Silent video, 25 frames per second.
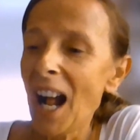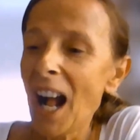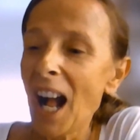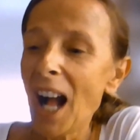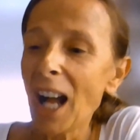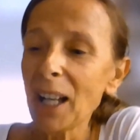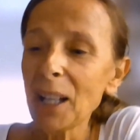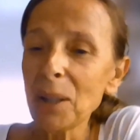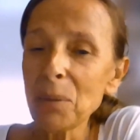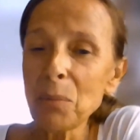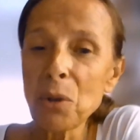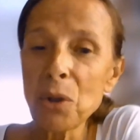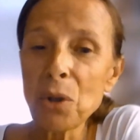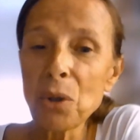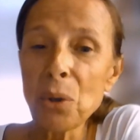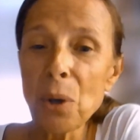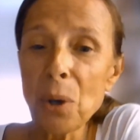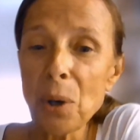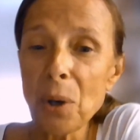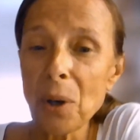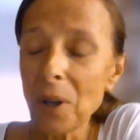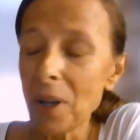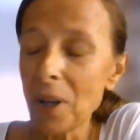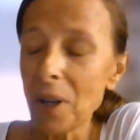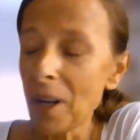I am
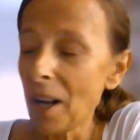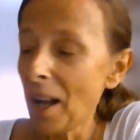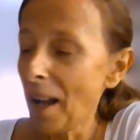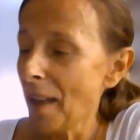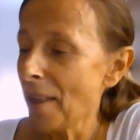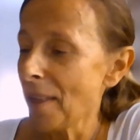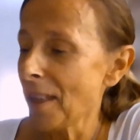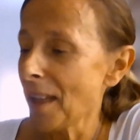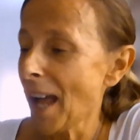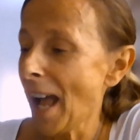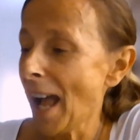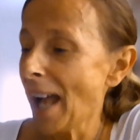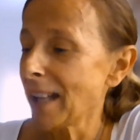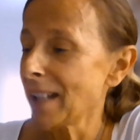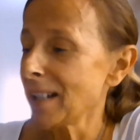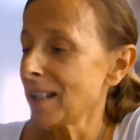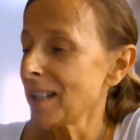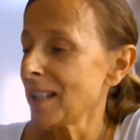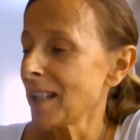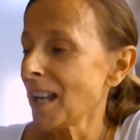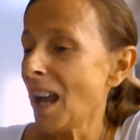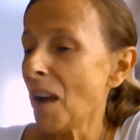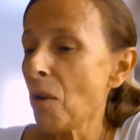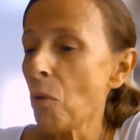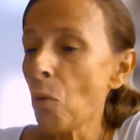sure
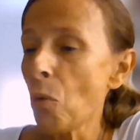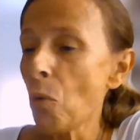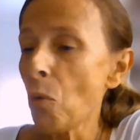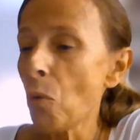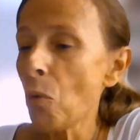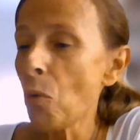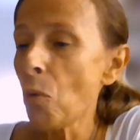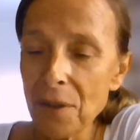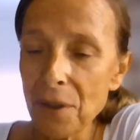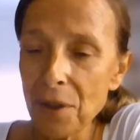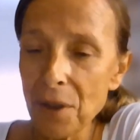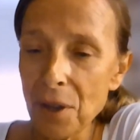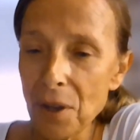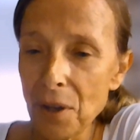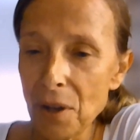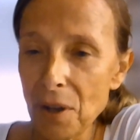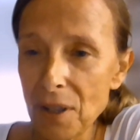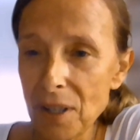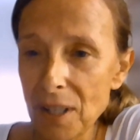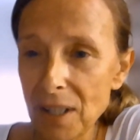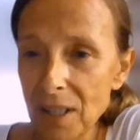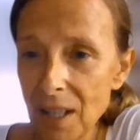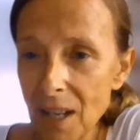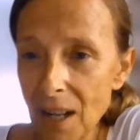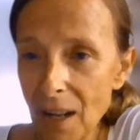that
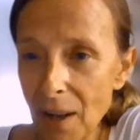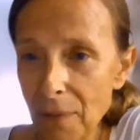1/3